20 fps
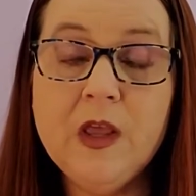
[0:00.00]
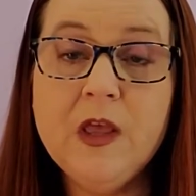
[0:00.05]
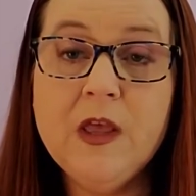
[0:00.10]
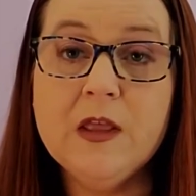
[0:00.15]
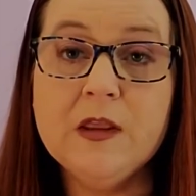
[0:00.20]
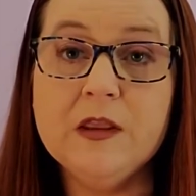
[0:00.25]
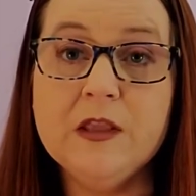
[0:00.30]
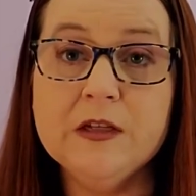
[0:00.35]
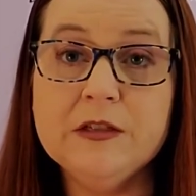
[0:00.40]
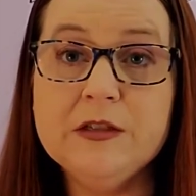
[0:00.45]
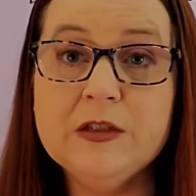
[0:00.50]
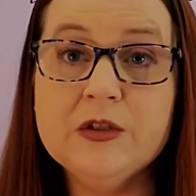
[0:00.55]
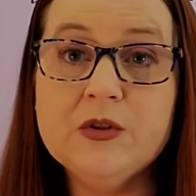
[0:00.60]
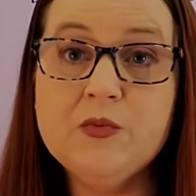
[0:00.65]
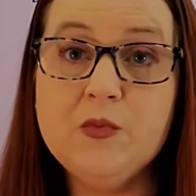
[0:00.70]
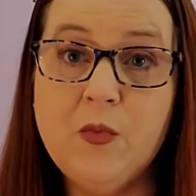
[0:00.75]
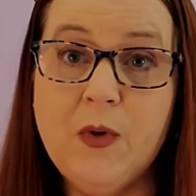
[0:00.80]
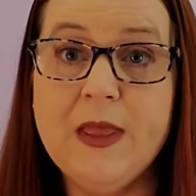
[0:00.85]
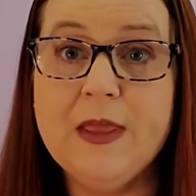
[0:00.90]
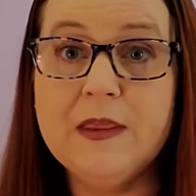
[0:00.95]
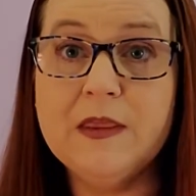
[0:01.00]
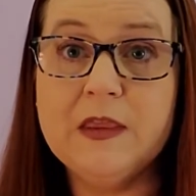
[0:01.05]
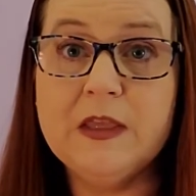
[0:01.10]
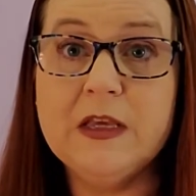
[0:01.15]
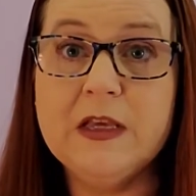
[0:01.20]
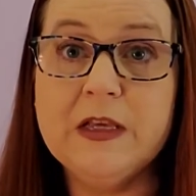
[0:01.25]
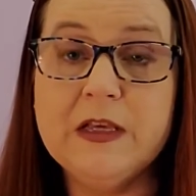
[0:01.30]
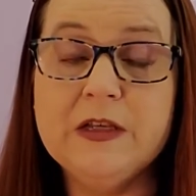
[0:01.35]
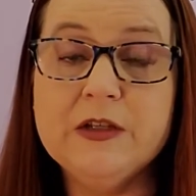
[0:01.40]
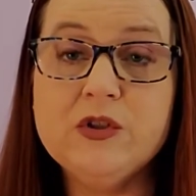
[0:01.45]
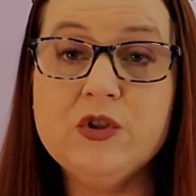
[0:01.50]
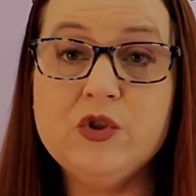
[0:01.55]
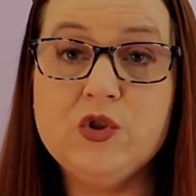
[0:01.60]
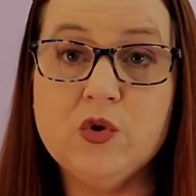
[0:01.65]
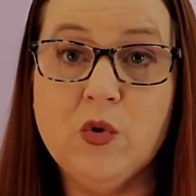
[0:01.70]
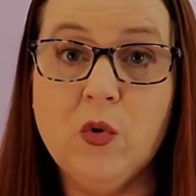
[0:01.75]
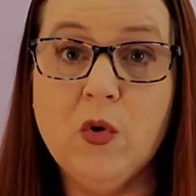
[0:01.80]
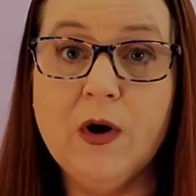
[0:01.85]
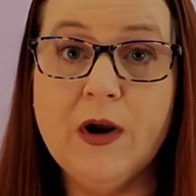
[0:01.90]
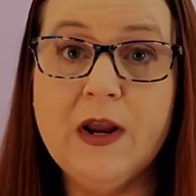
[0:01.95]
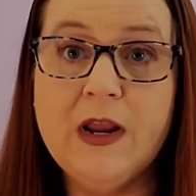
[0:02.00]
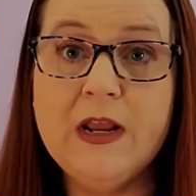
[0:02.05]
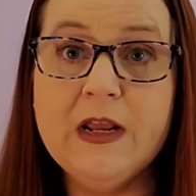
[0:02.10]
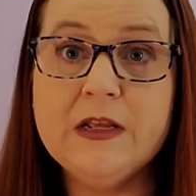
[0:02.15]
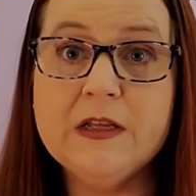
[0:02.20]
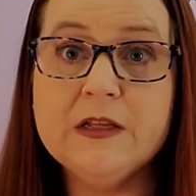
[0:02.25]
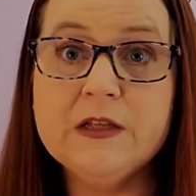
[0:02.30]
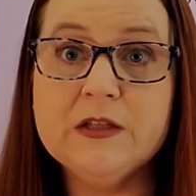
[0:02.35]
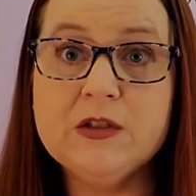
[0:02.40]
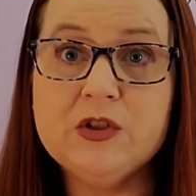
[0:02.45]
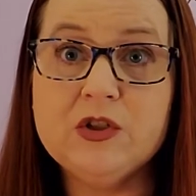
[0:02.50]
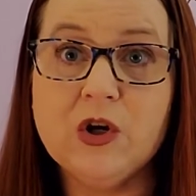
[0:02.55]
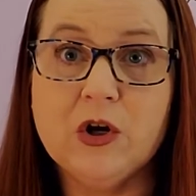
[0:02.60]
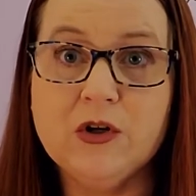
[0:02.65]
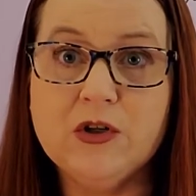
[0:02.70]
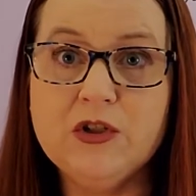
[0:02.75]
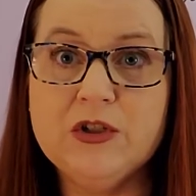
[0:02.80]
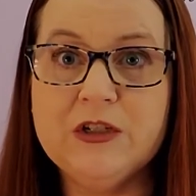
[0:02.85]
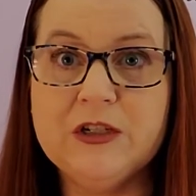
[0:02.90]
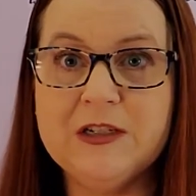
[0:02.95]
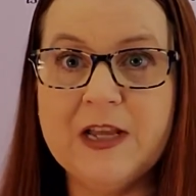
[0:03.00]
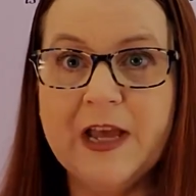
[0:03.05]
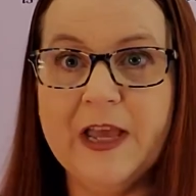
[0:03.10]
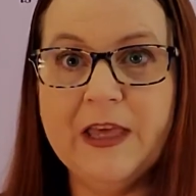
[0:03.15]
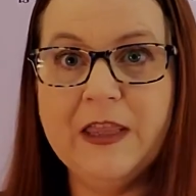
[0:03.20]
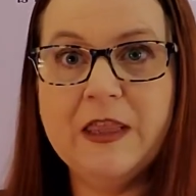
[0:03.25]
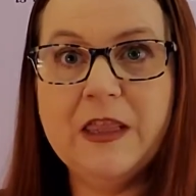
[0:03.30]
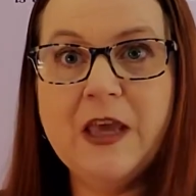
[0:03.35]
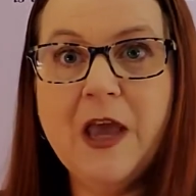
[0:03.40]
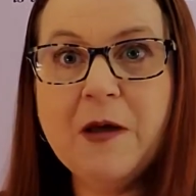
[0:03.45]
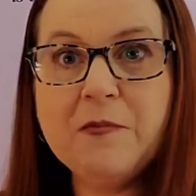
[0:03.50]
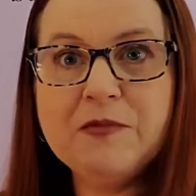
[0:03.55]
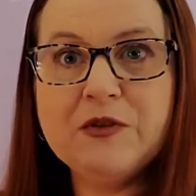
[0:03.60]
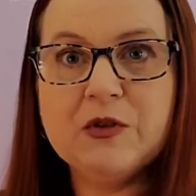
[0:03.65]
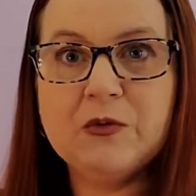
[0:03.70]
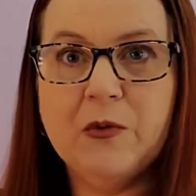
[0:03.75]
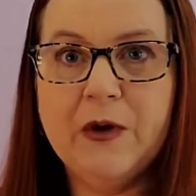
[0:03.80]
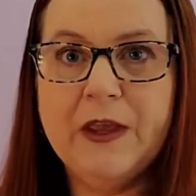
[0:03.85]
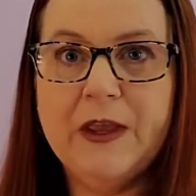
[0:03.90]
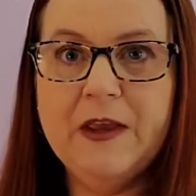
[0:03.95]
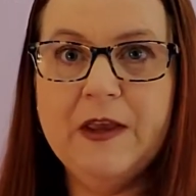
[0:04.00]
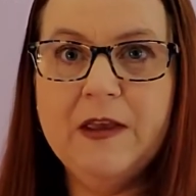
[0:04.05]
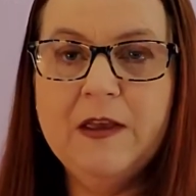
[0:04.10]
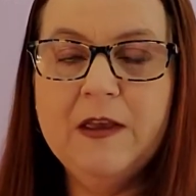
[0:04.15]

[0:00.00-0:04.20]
this is when the story starts to take the upswing.